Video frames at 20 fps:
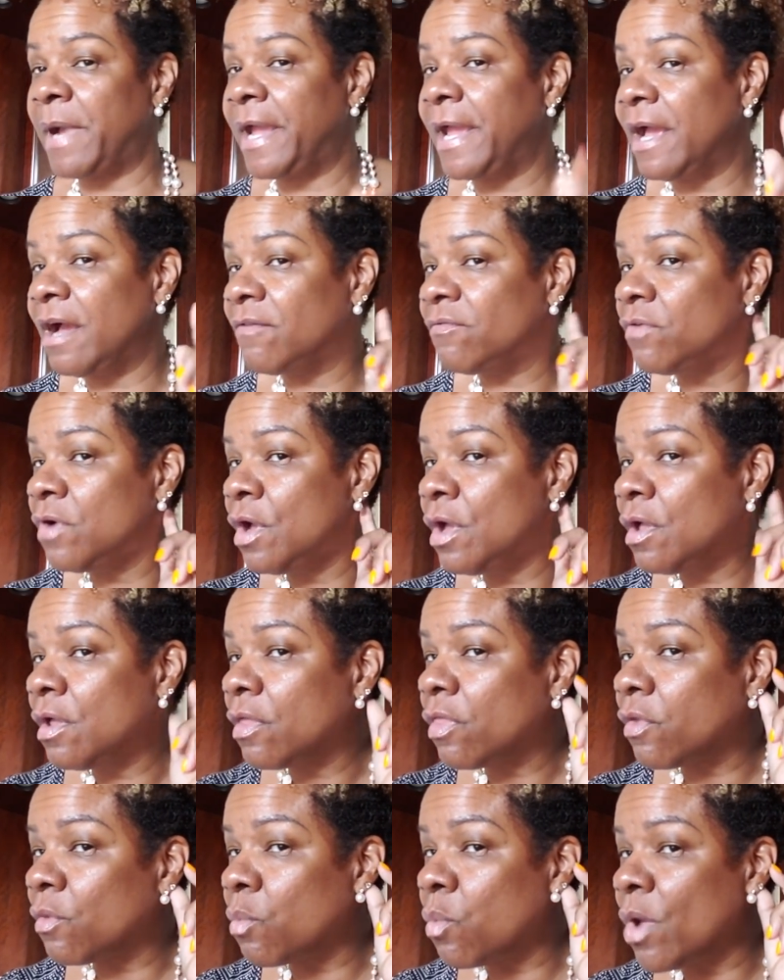I have
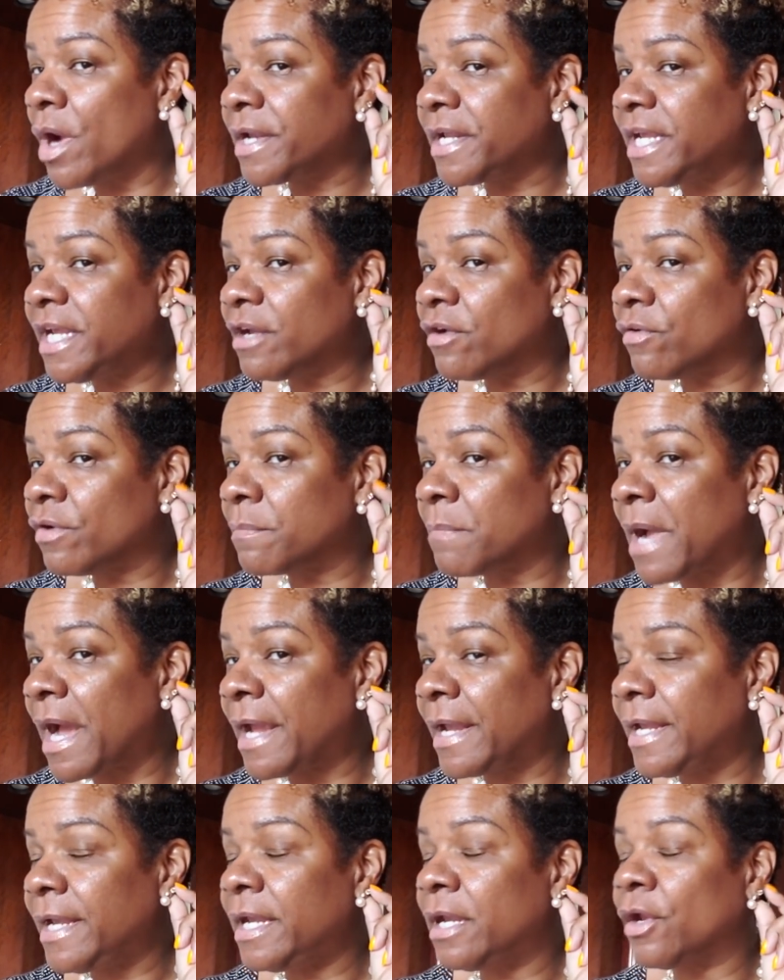the one here in
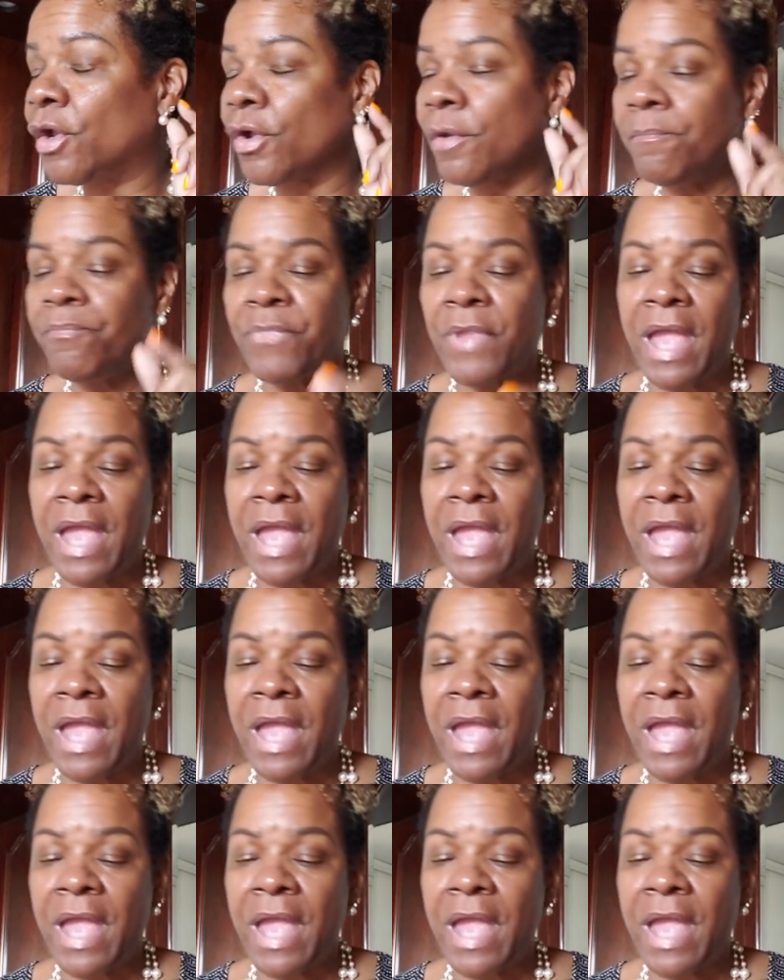my ear.